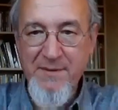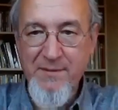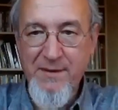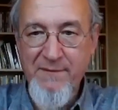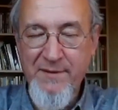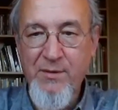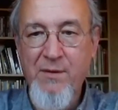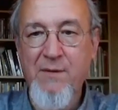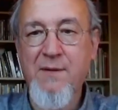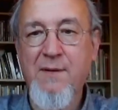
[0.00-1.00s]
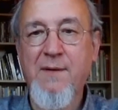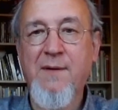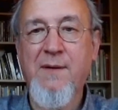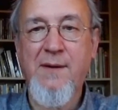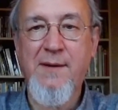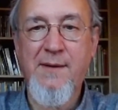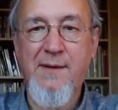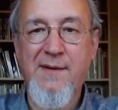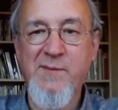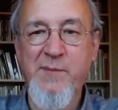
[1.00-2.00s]
to give a talk uh,
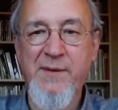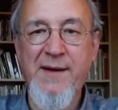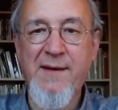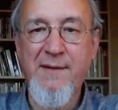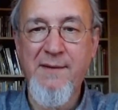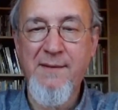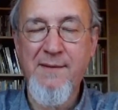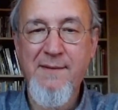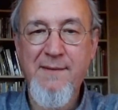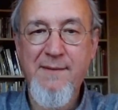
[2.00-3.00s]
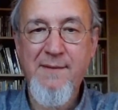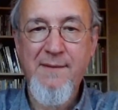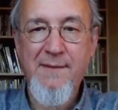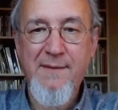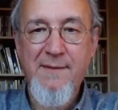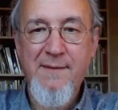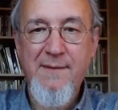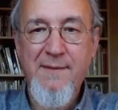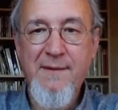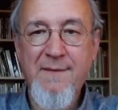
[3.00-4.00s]
explaining,
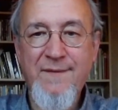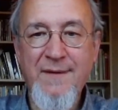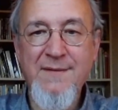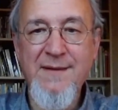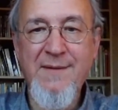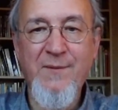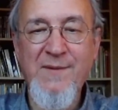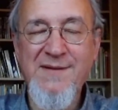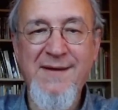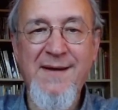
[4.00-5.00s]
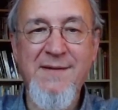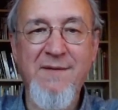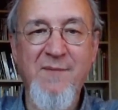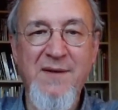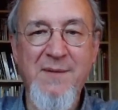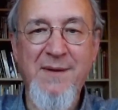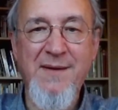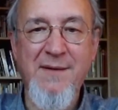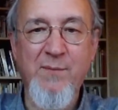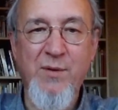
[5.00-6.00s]
uh, for example, with selection of
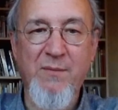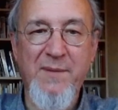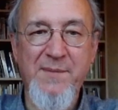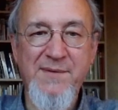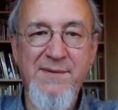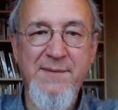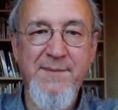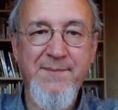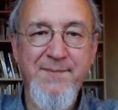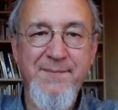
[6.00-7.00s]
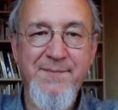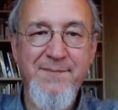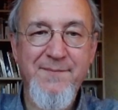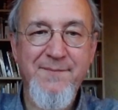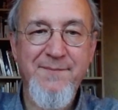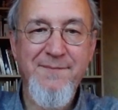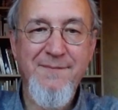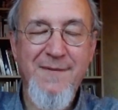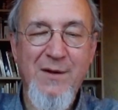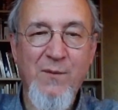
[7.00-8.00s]
mathematical problems,
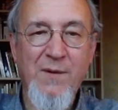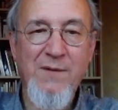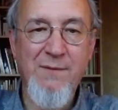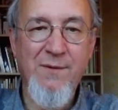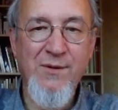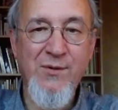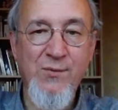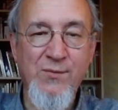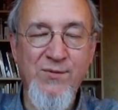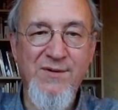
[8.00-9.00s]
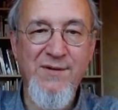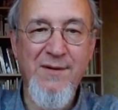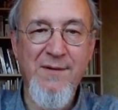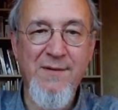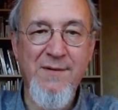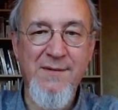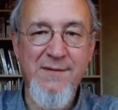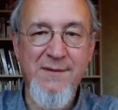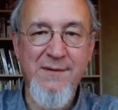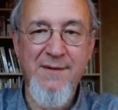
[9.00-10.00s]
which will yeah, in yeah.
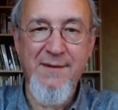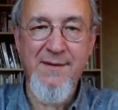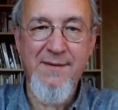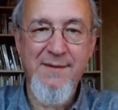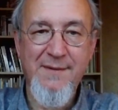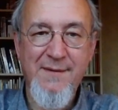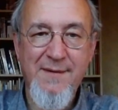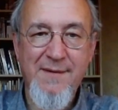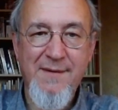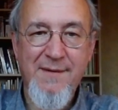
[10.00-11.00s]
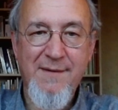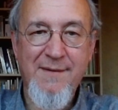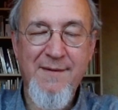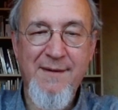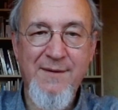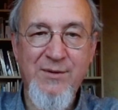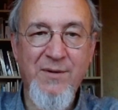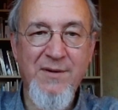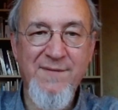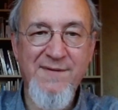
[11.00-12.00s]
this uh, uh,
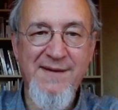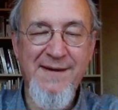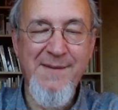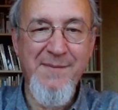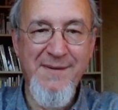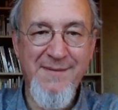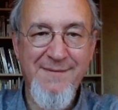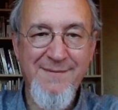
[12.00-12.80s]
alternative stream